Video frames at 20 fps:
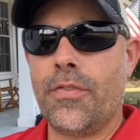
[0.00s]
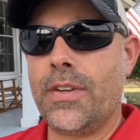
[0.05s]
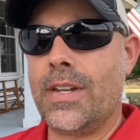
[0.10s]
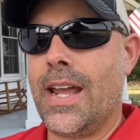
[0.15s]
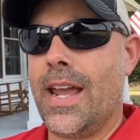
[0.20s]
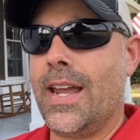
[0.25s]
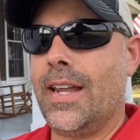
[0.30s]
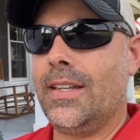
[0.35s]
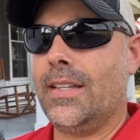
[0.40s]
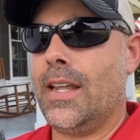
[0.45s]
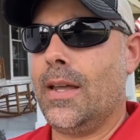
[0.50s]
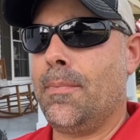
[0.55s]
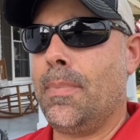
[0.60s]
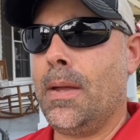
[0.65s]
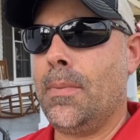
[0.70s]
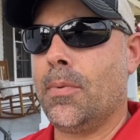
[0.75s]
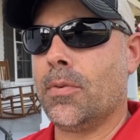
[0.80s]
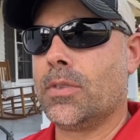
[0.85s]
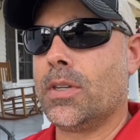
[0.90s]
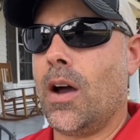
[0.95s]
date that
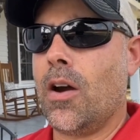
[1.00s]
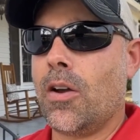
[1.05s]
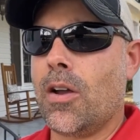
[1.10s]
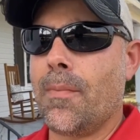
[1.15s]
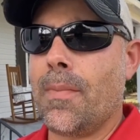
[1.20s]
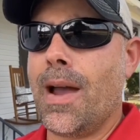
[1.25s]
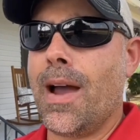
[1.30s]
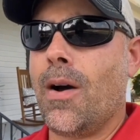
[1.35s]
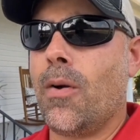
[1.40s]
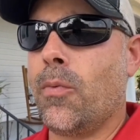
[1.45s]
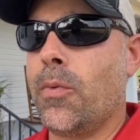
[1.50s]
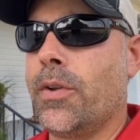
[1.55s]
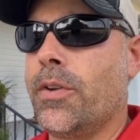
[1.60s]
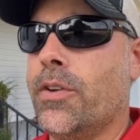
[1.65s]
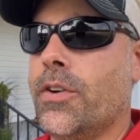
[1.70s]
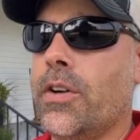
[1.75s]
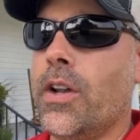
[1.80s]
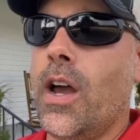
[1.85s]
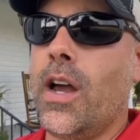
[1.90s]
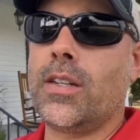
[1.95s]
people talk about when
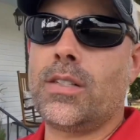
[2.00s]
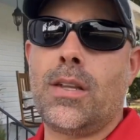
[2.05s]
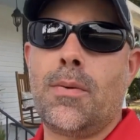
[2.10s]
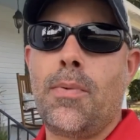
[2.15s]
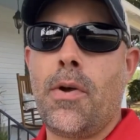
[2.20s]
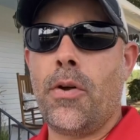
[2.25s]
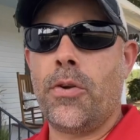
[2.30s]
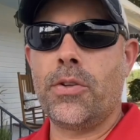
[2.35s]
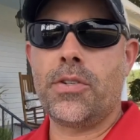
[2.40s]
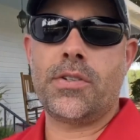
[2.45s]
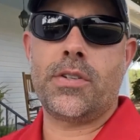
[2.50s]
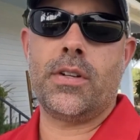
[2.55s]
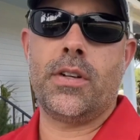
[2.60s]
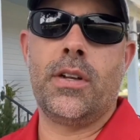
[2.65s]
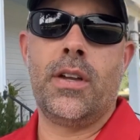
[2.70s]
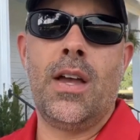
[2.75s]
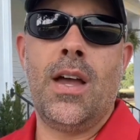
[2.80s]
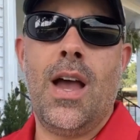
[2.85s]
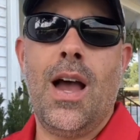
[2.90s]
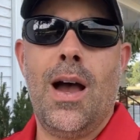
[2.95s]
you're not supposed to
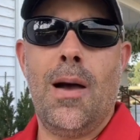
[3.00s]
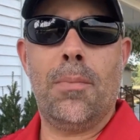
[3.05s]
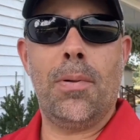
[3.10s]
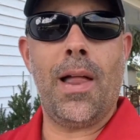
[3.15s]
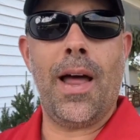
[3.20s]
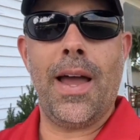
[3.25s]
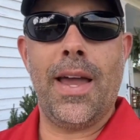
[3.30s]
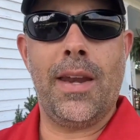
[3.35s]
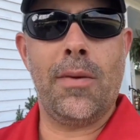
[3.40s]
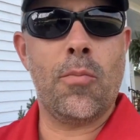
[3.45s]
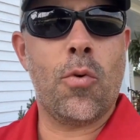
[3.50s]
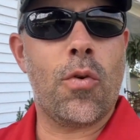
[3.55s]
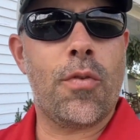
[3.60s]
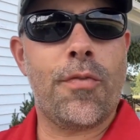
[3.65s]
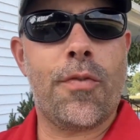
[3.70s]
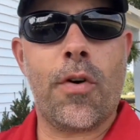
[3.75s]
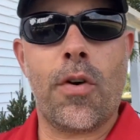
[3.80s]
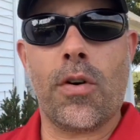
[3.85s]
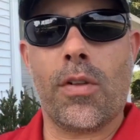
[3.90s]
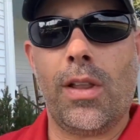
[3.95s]
apply any more
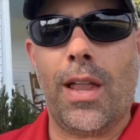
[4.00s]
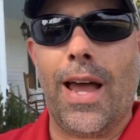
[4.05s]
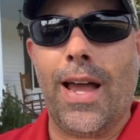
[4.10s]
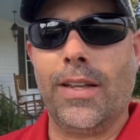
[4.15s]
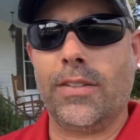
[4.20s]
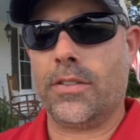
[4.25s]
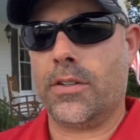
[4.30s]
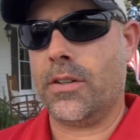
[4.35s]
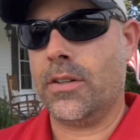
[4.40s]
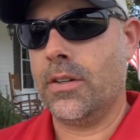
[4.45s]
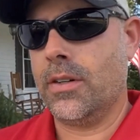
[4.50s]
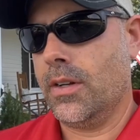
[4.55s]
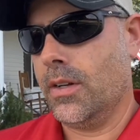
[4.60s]
fertilizer.